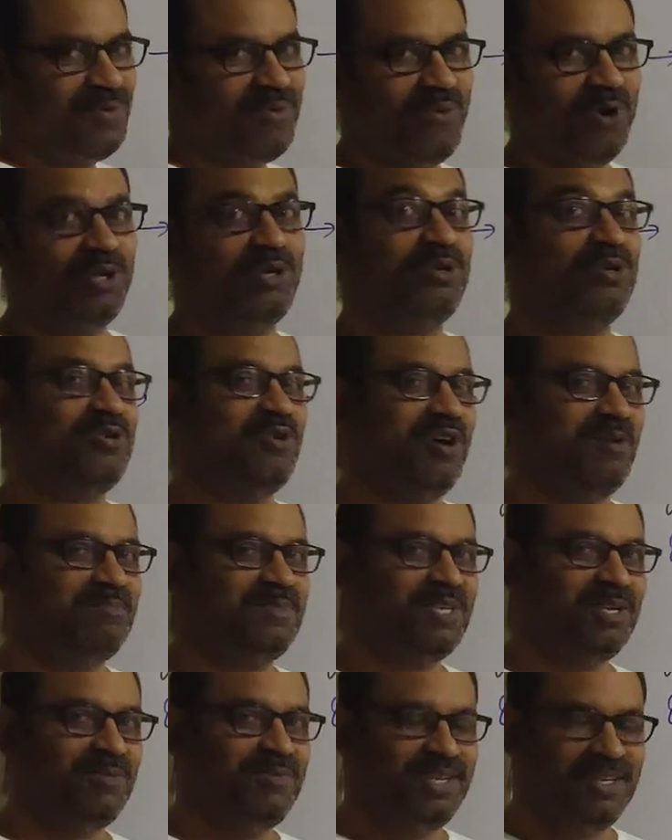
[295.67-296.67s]
What do you
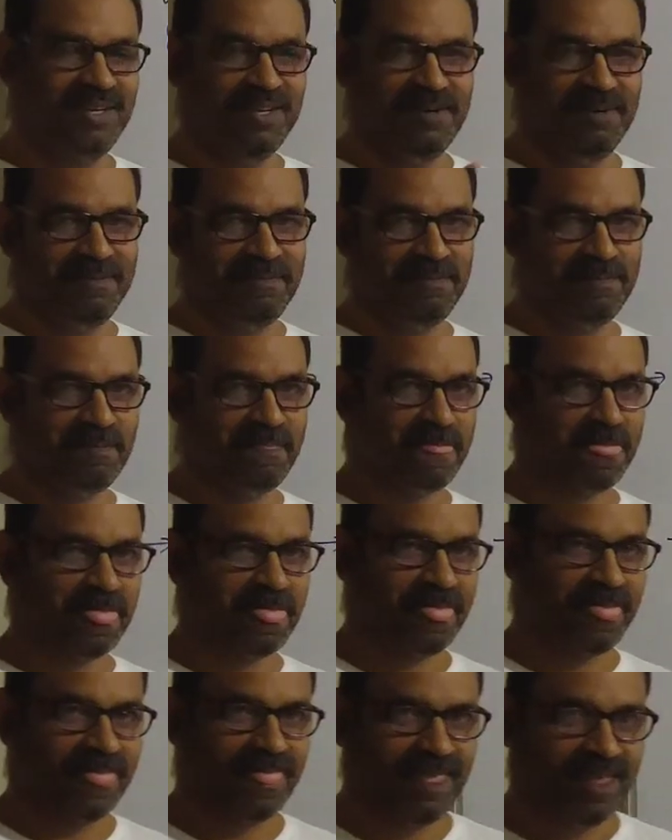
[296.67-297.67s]
observe here?
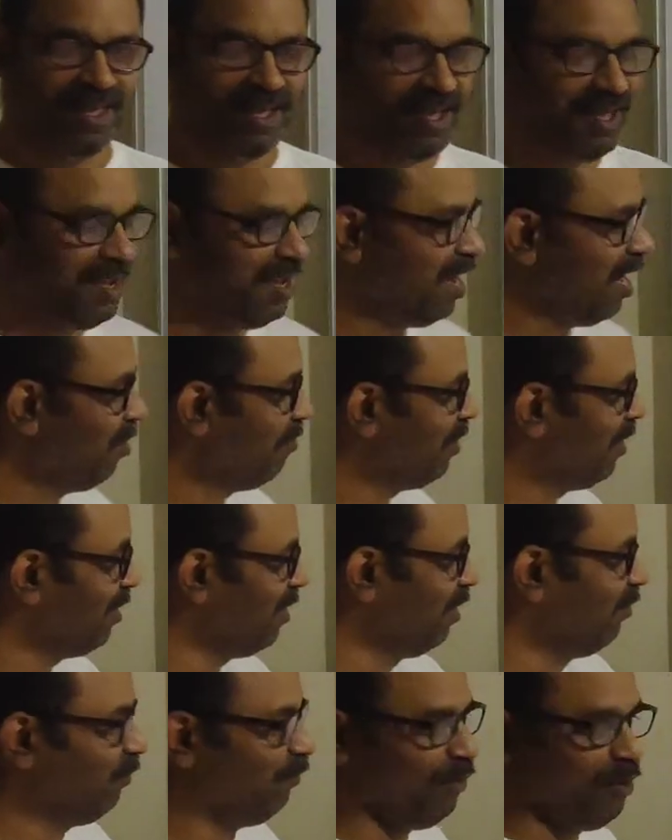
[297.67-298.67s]
I've
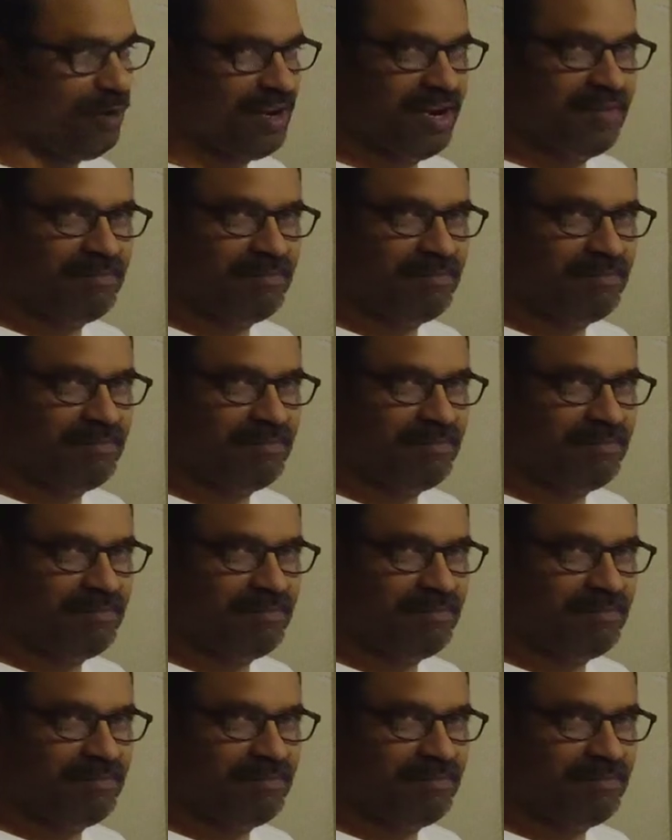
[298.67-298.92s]
written 4